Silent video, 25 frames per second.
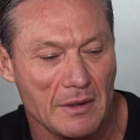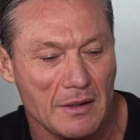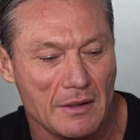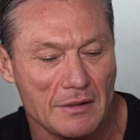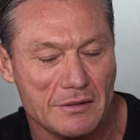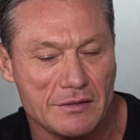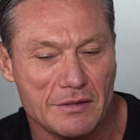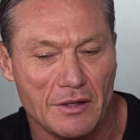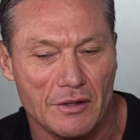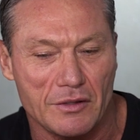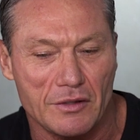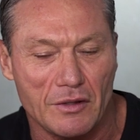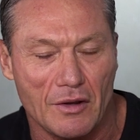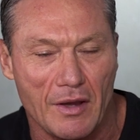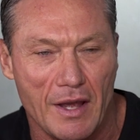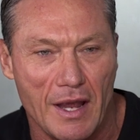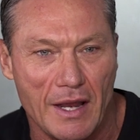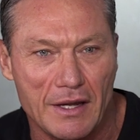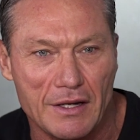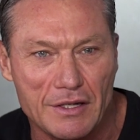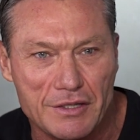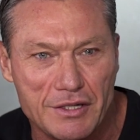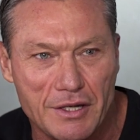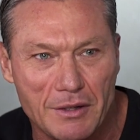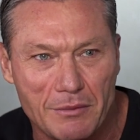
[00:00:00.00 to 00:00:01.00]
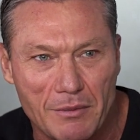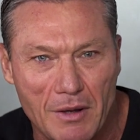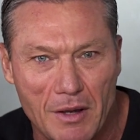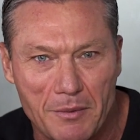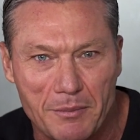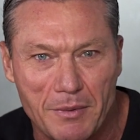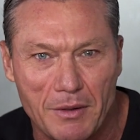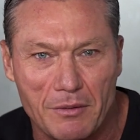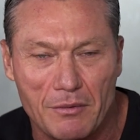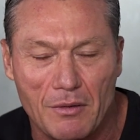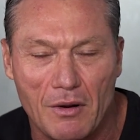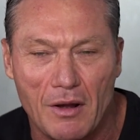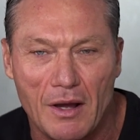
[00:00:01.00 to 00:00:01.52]
So your energy
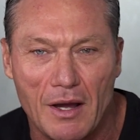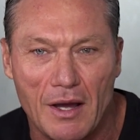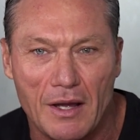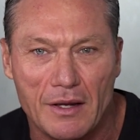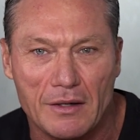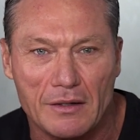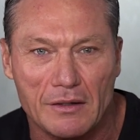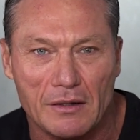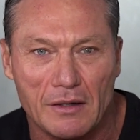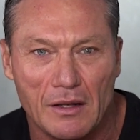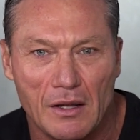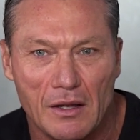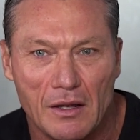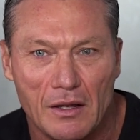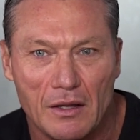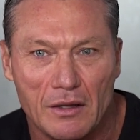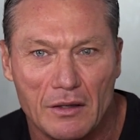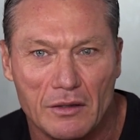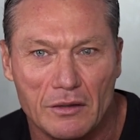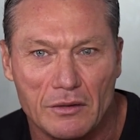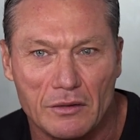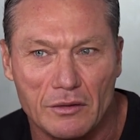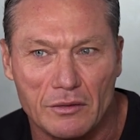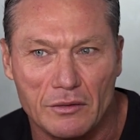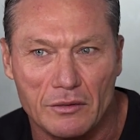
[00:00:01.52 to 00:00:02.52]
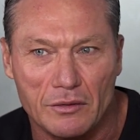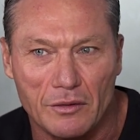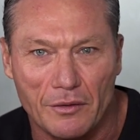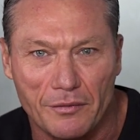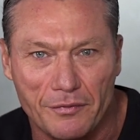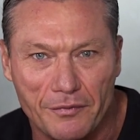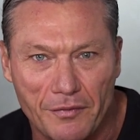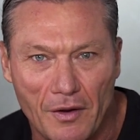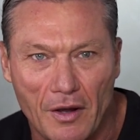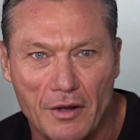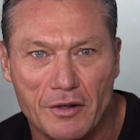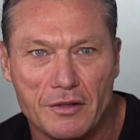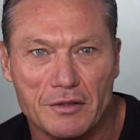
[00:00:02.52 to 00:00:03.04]
won't be right, your
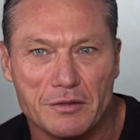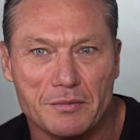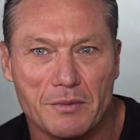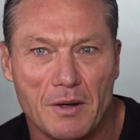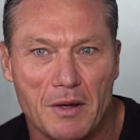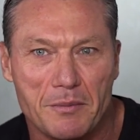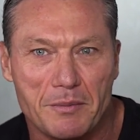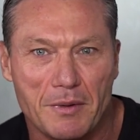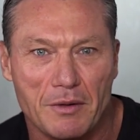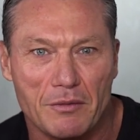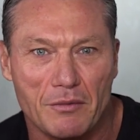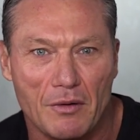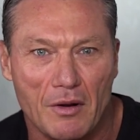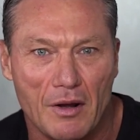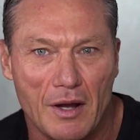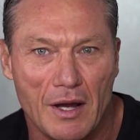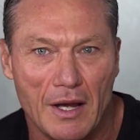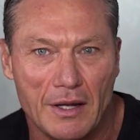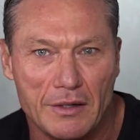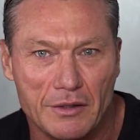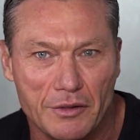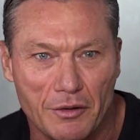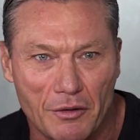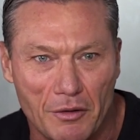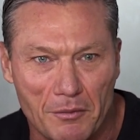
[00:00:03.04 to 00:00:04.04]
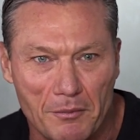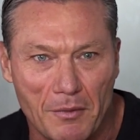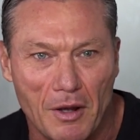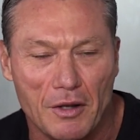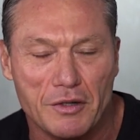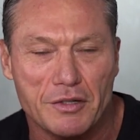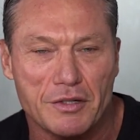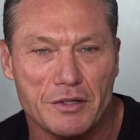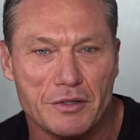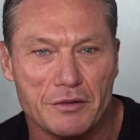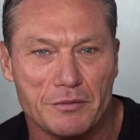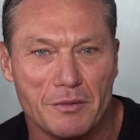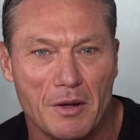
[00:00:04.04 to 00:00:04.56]
focus won't be right, your
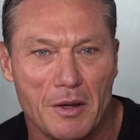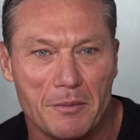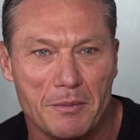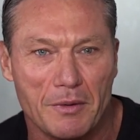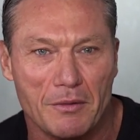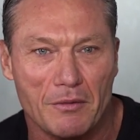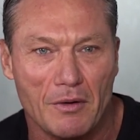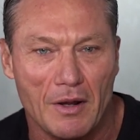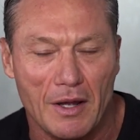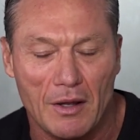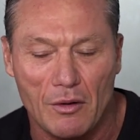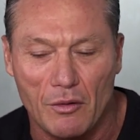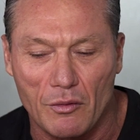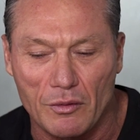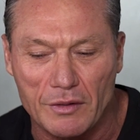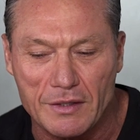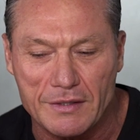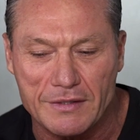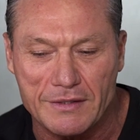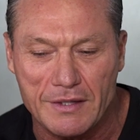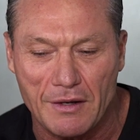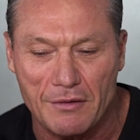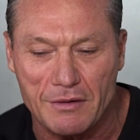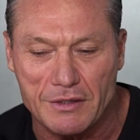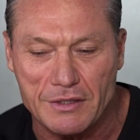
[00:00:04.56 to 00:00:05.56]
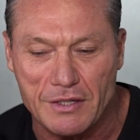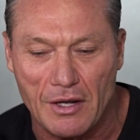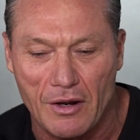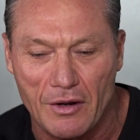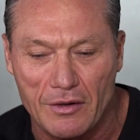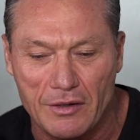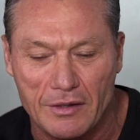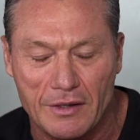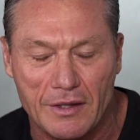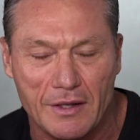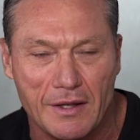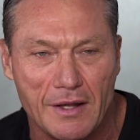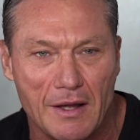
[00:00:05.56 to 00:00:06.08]
emotions won't be right. All the
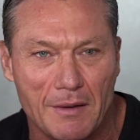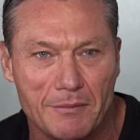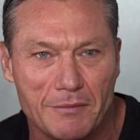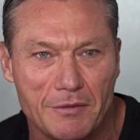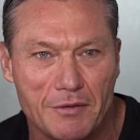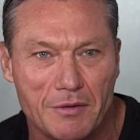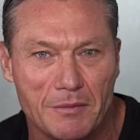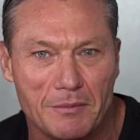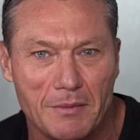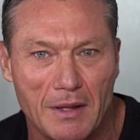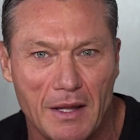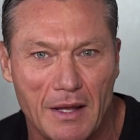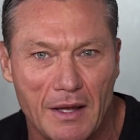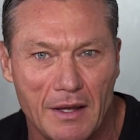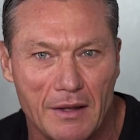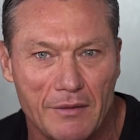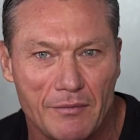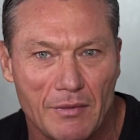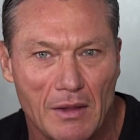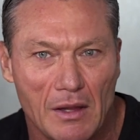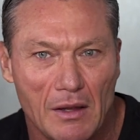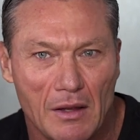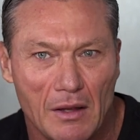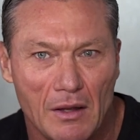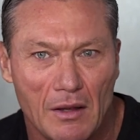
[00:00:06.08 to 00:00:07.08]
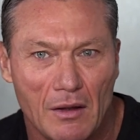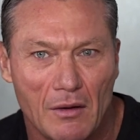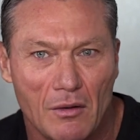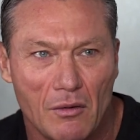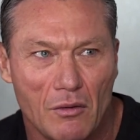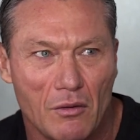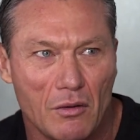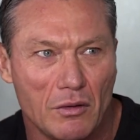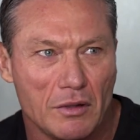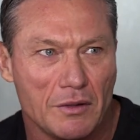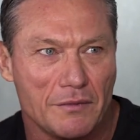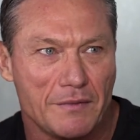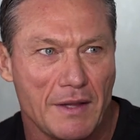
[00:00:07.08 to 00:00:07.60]
serotonin that comes from there,
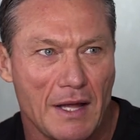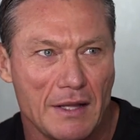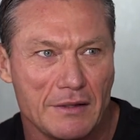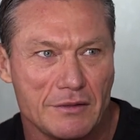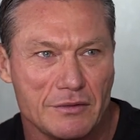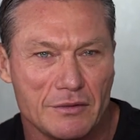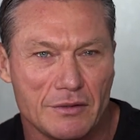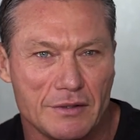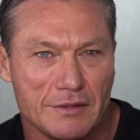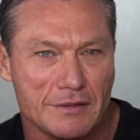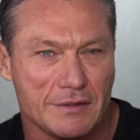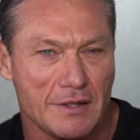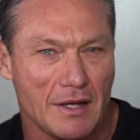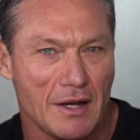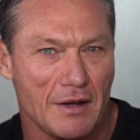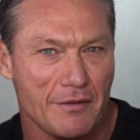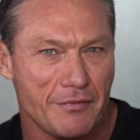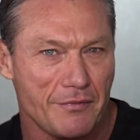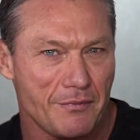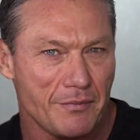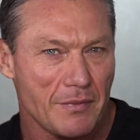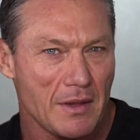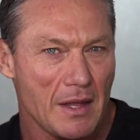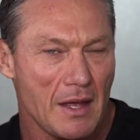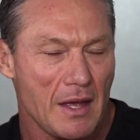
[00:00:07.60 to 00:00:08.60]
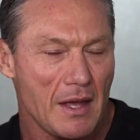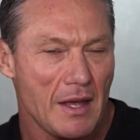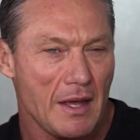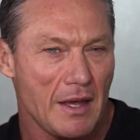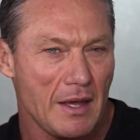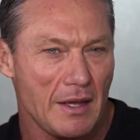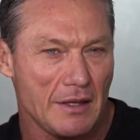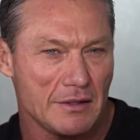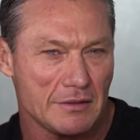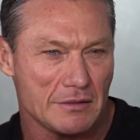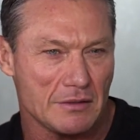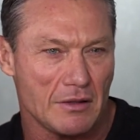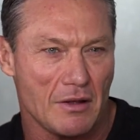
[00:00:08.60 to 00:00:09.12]
all of that sort of stuff
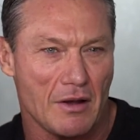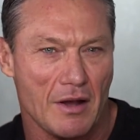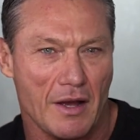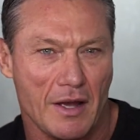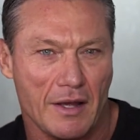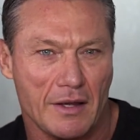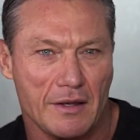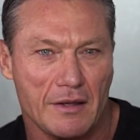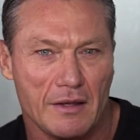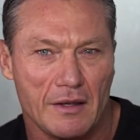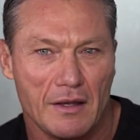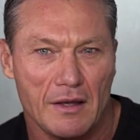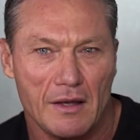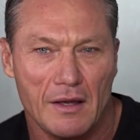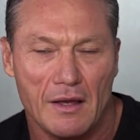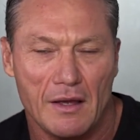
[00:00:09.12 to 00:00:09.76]
is like,